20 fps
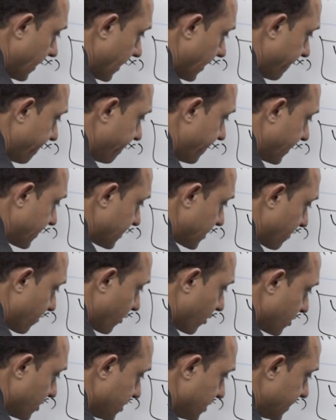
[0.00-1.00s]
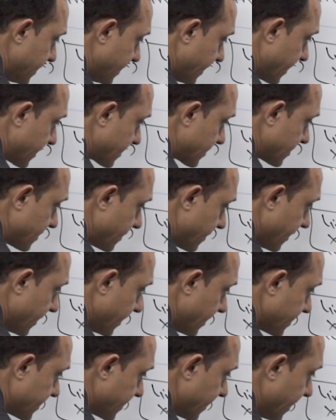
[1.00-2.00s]
fx upon gx
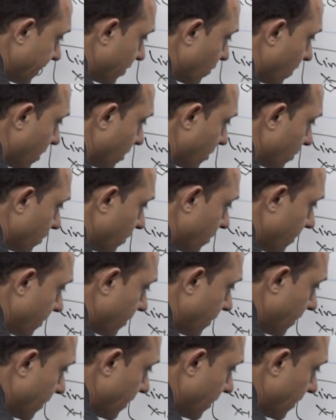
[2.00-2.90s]
is equal to